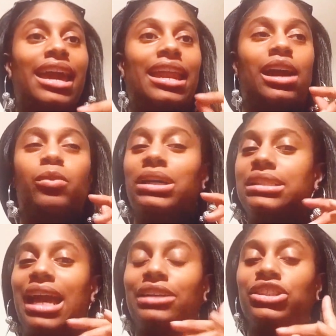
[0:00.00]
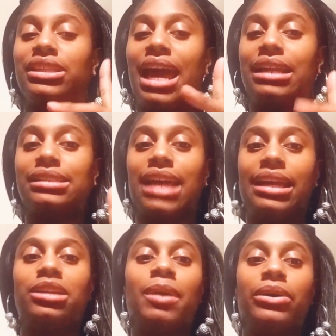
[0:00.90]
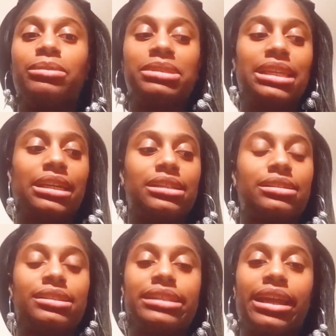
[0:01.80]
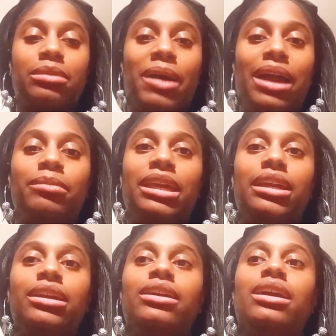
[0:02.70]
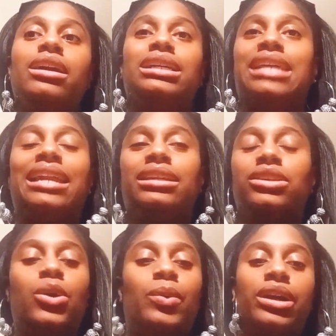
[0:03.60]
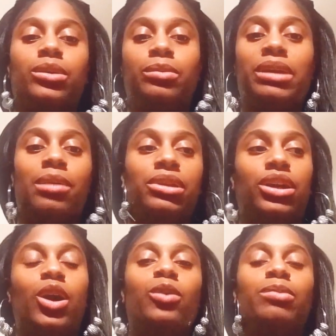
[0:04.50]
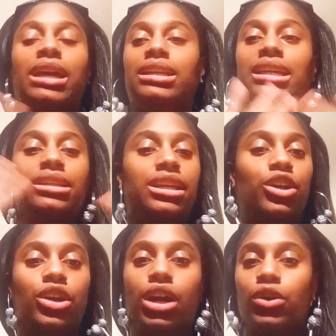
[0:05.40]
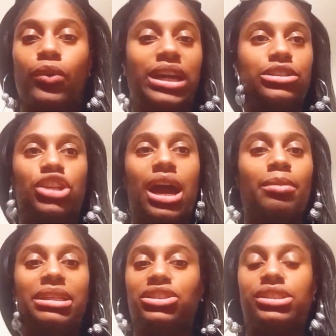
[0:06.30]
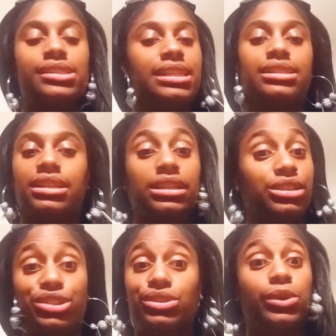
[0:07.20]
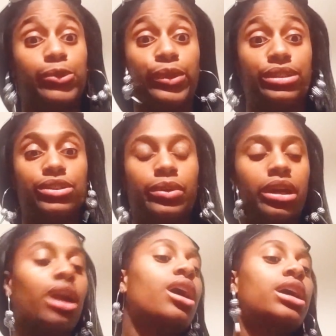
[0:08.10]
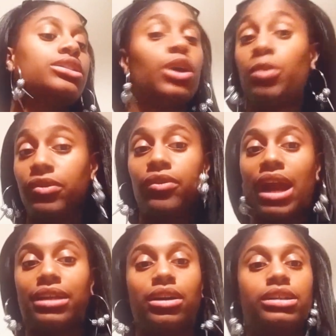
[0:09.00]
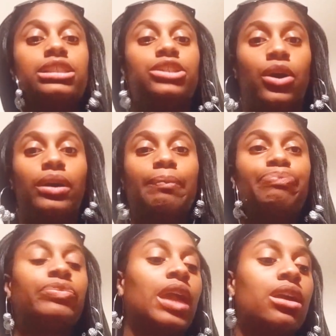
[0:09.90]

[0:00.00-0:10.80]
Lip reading: and I wasn't actually that excited about him singing Stand By Me, because I didn't know where he would be able to go, but he did a great job, and he's just seasoned, and he just knows what he's doing. So moving right along to Dalton,